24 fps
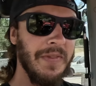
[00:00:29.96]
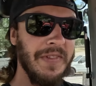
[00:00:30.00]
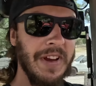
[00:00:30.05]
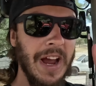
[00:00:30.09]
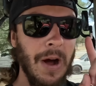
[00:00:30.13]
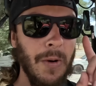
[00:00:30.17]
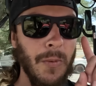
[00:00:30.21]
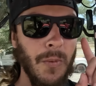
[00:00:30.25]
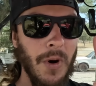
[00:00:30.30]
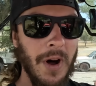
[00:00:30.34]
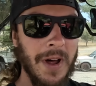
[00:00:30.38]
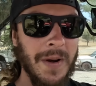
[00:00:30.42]
we've
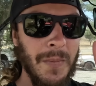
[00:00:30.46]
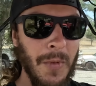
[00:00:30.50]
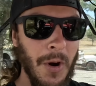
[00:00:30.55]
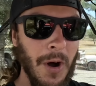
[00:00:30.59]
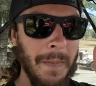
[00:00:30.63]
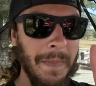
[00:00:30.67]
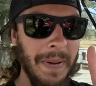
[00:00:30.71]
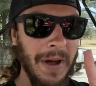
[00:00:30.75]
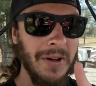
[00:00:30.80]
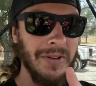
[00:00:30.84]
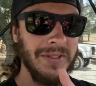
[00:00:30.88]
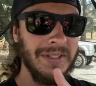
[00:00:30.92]
got one
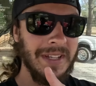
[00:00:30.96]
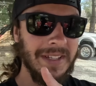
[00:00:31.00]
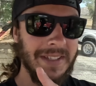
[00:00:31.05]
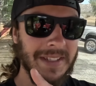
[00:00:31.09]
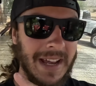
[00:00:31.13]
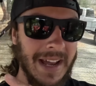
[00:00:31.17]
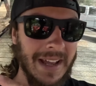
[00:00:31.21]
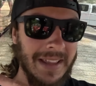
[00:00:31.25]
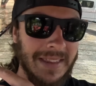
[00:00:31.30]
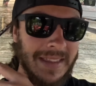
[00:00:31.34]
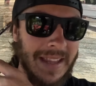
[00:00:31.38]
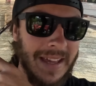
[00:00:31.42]
more post to
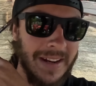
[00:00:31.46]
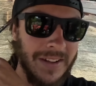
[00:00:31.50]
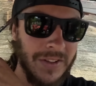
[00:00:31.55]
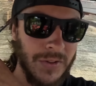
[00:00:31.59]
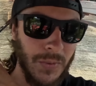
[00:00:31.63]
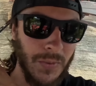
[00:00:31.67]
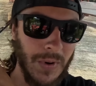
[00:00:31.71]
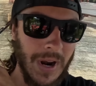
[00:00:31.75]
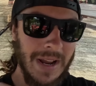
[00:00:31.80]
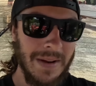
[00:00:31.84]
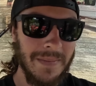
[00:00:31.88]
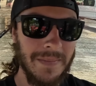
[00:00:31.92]
set, and that is
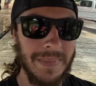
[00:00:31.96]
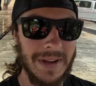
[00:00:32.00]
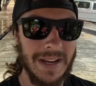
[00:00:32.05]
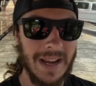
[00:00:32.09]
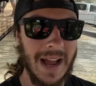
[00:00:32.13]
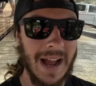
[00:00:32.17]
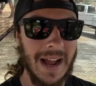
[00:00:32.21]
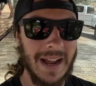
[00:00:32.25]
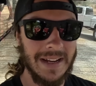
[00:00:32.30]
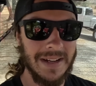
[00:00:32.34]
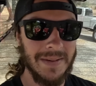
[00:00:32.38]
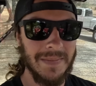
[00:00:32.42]
right
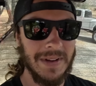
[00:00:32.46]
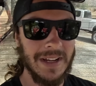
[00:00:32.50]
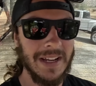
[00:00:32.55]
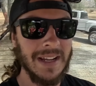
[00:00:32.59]
behind